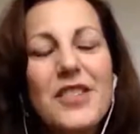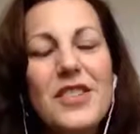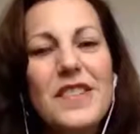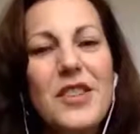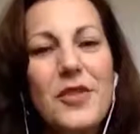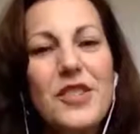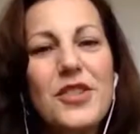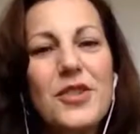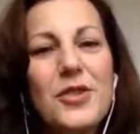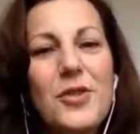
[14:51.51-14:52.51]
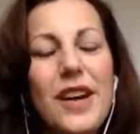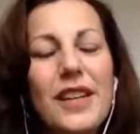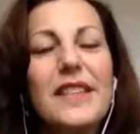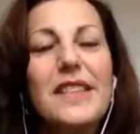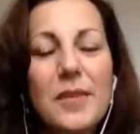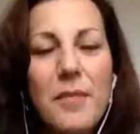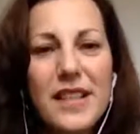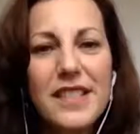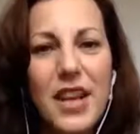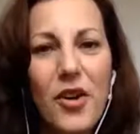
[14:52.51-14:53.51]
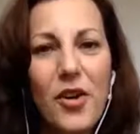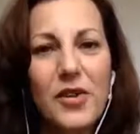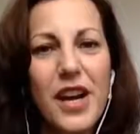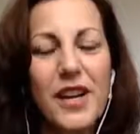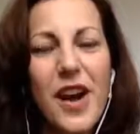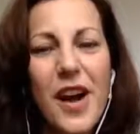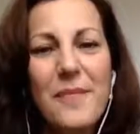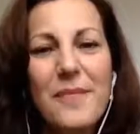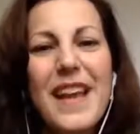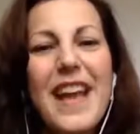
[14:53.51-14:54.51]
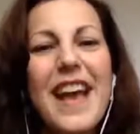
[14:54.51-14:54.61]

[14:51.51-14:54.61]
Just go to lisamontanaro.com.